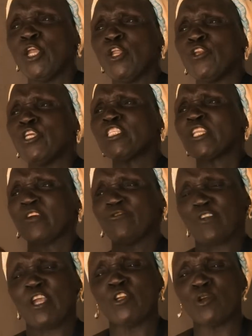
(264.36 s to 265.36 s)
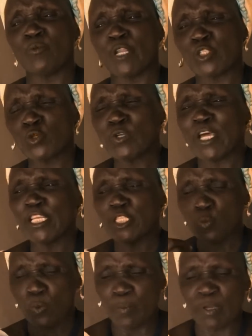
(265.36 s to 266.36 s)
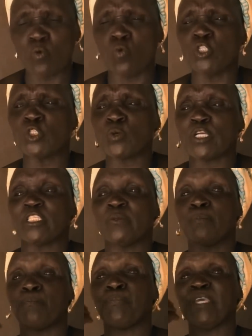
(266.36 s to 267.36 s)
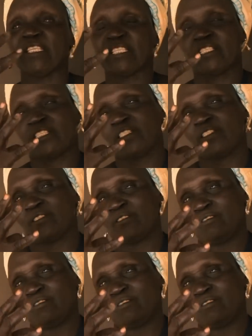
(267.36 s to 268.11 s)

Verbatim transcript: In this referendum, the Sudanese women wants to achieve peace.